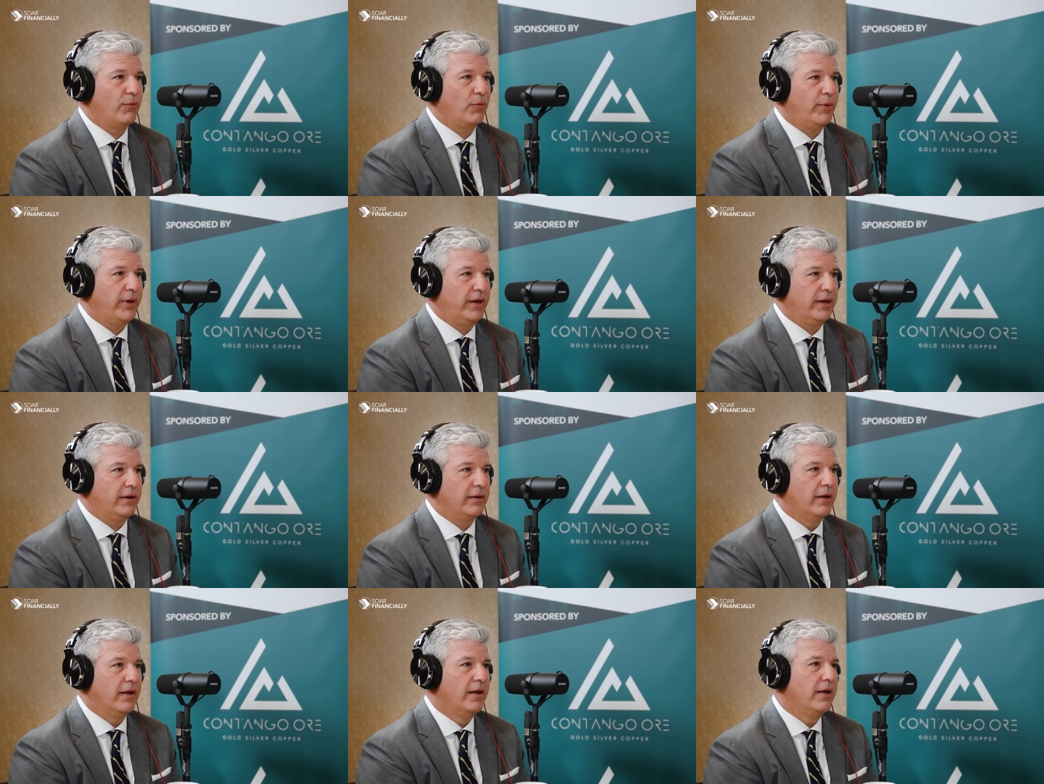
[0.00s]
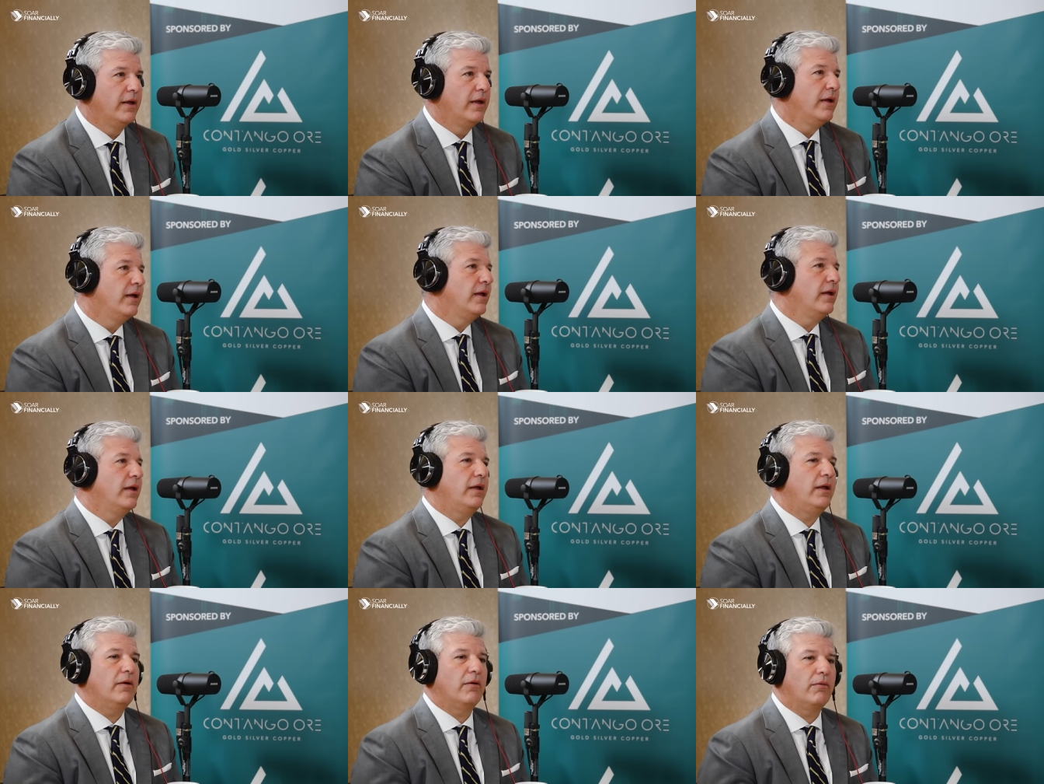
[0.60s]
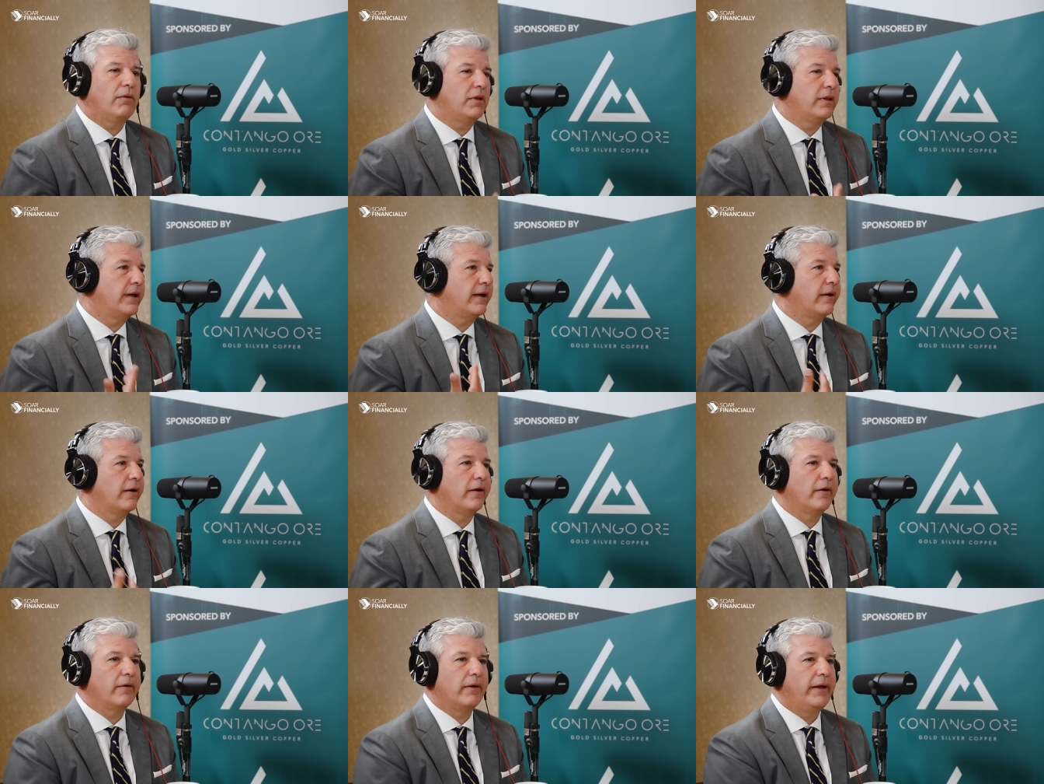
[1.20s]
where we can, you know,
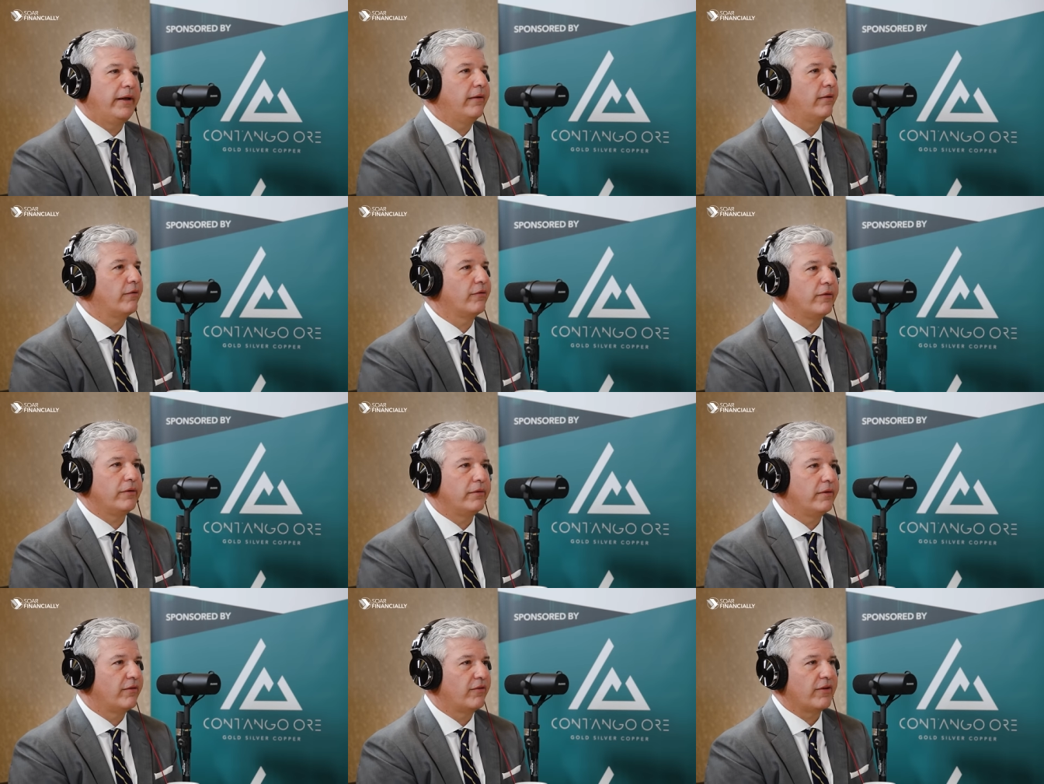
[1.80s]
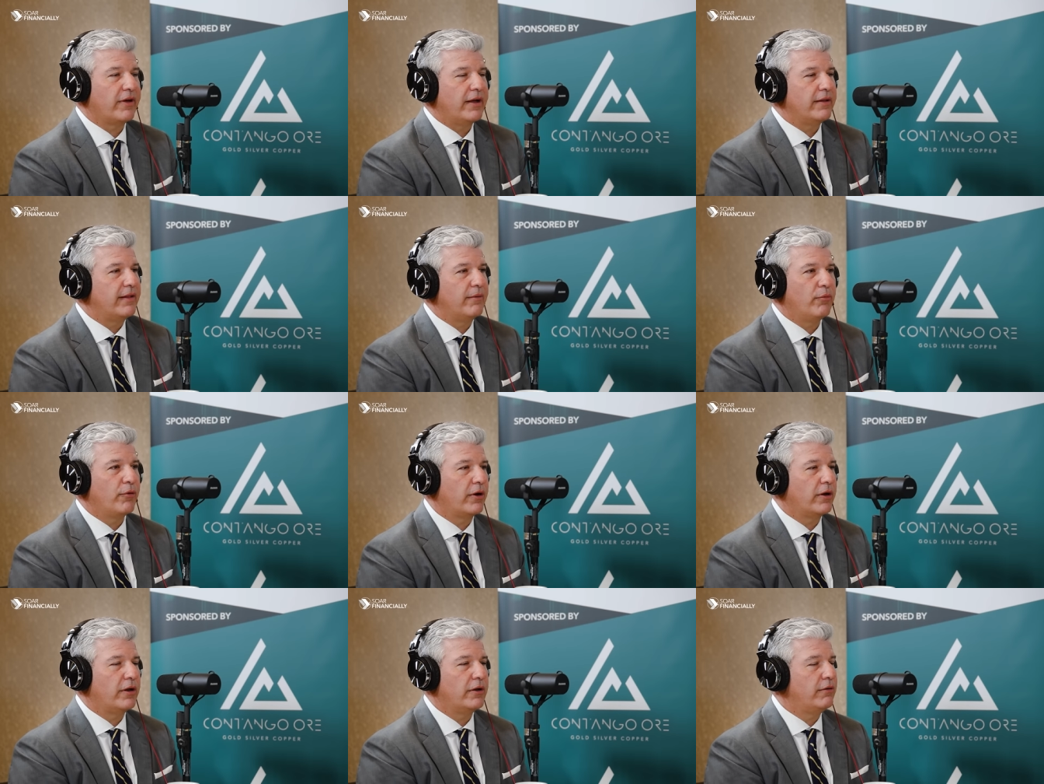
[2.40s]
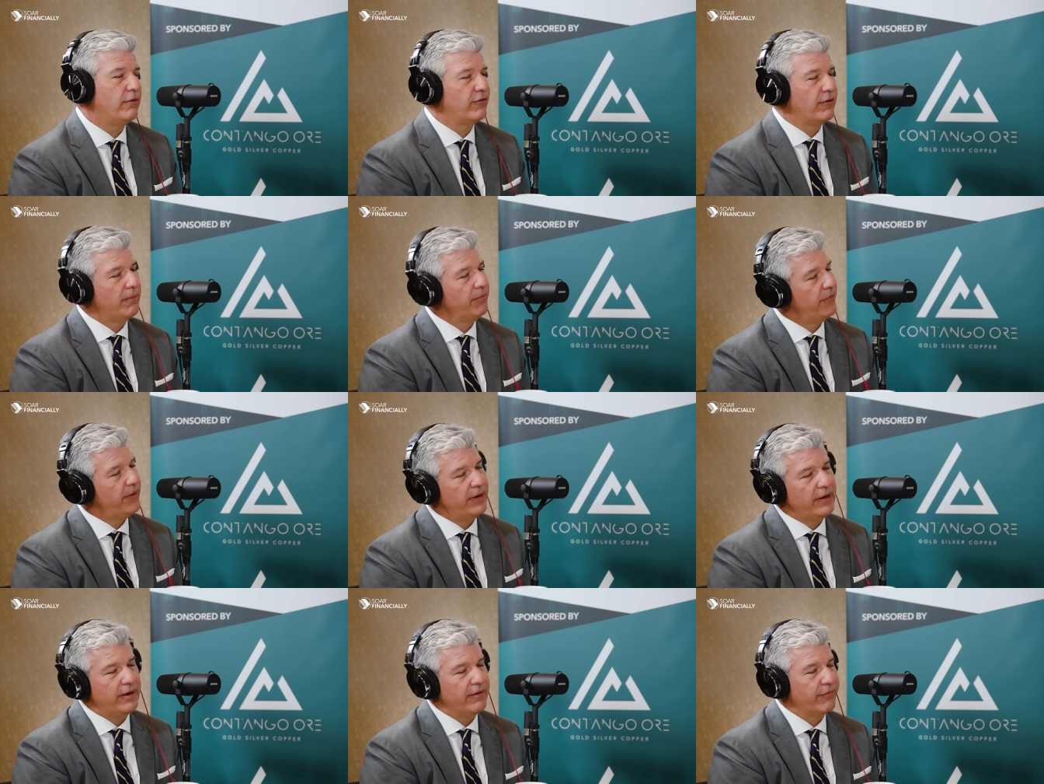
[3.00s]
click our heels and decide that we're going to do
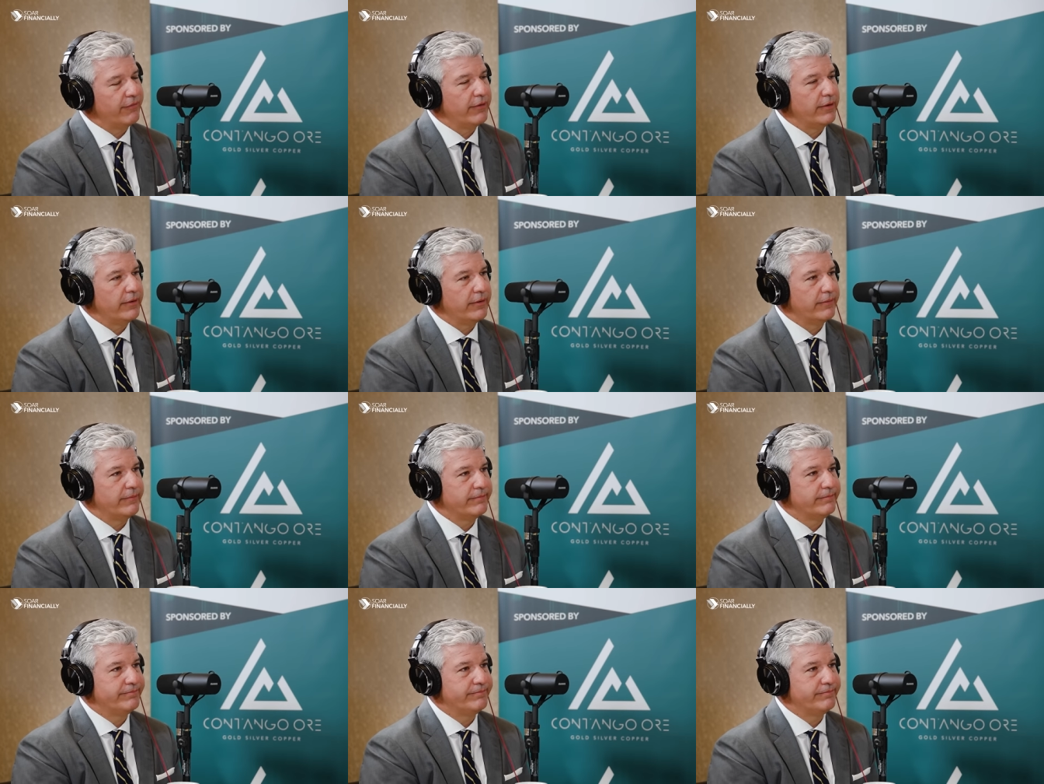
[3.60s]
something different.